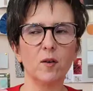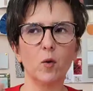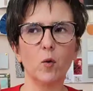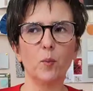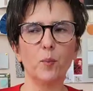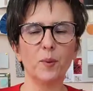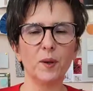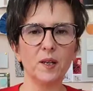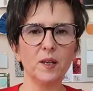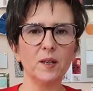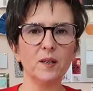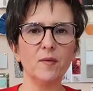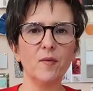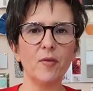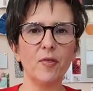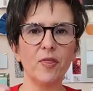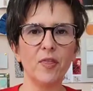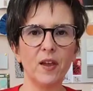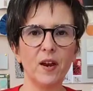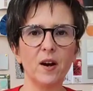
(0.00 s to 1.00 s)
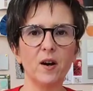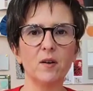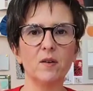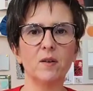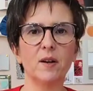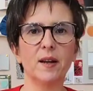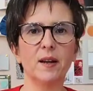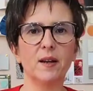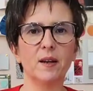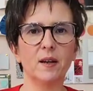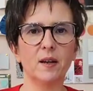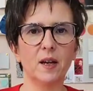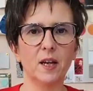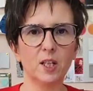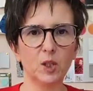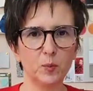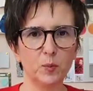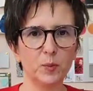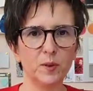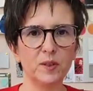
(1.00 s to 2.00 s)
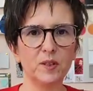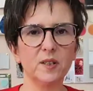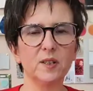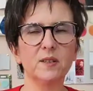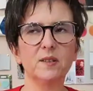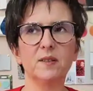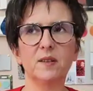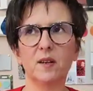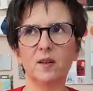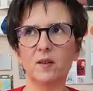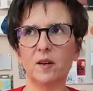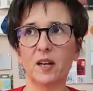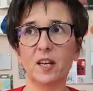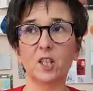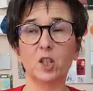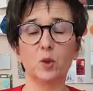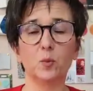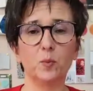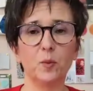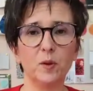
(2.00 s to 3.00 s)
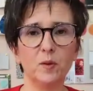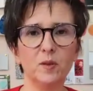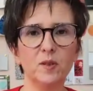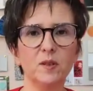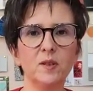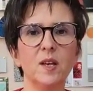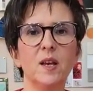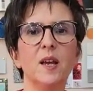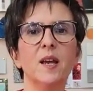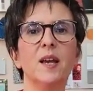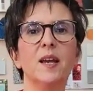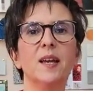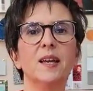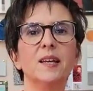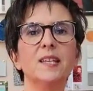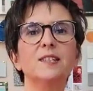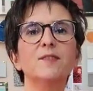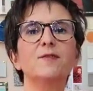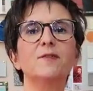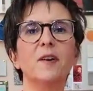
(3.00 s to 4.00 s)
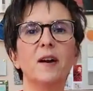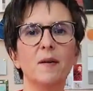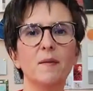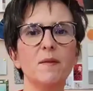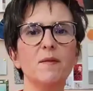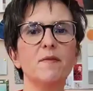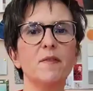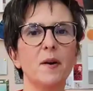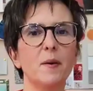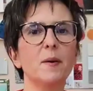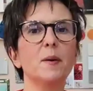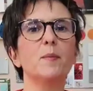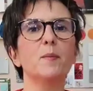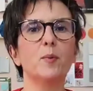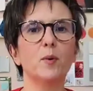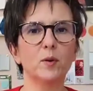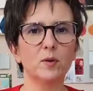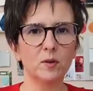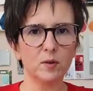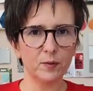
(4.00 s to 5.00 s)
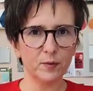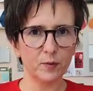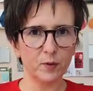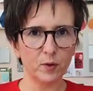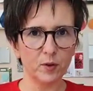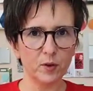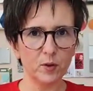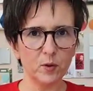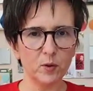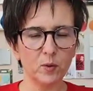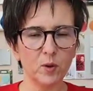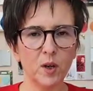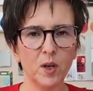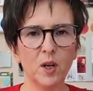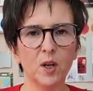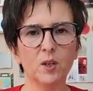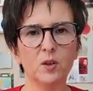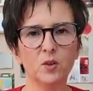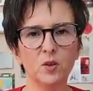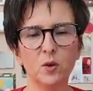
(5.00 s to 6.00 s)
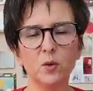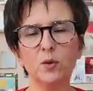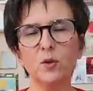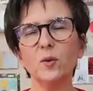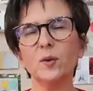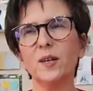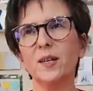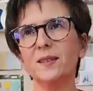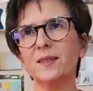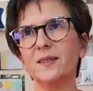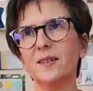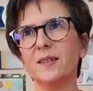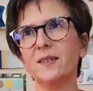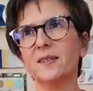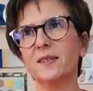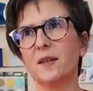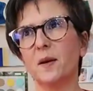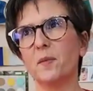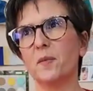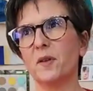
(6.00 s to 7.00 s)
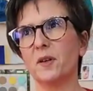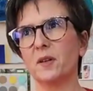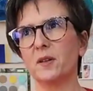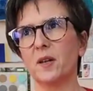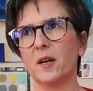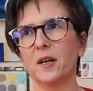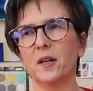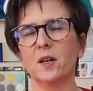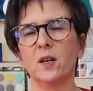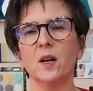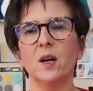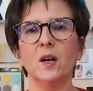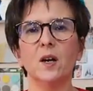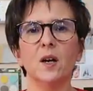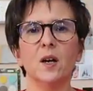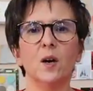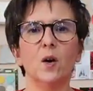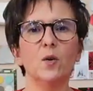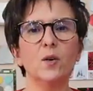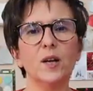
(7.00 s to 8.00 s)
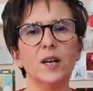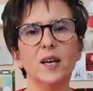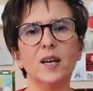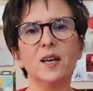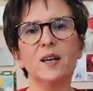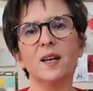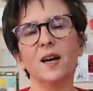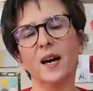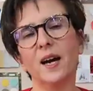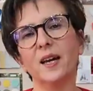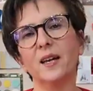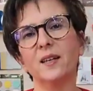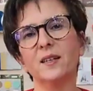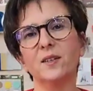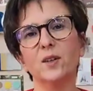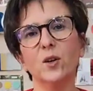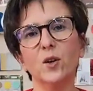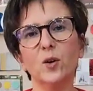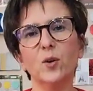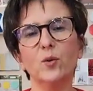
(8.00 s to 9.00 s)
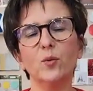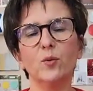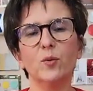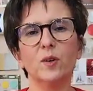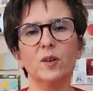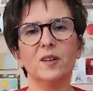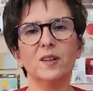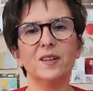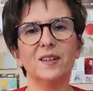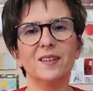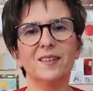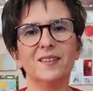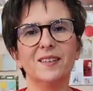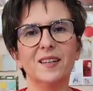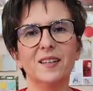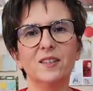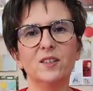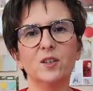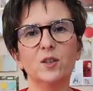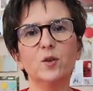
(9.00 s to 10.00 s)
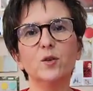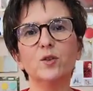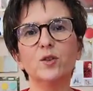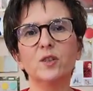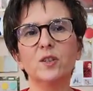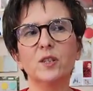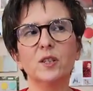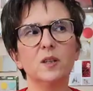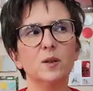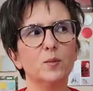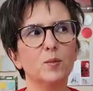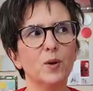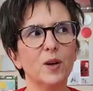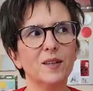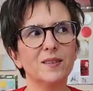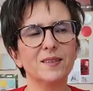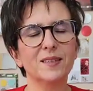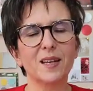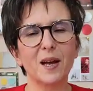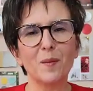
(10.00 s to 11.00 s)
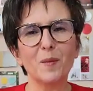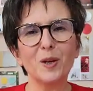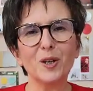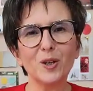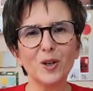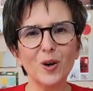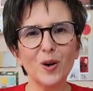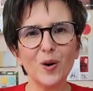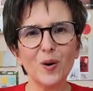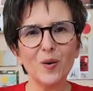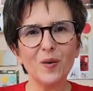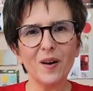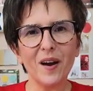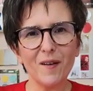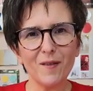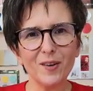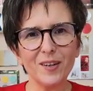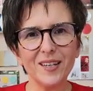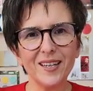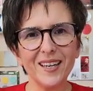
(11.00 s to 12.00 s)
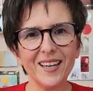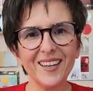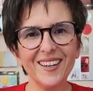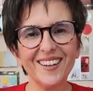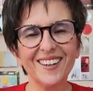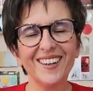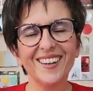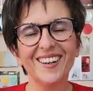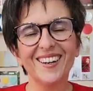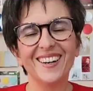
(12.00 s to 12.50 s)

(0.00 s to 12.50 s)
opinion, their expertise, their experience is very, very important for you. So you can say something like, okay, I know that you see brands come and go every day,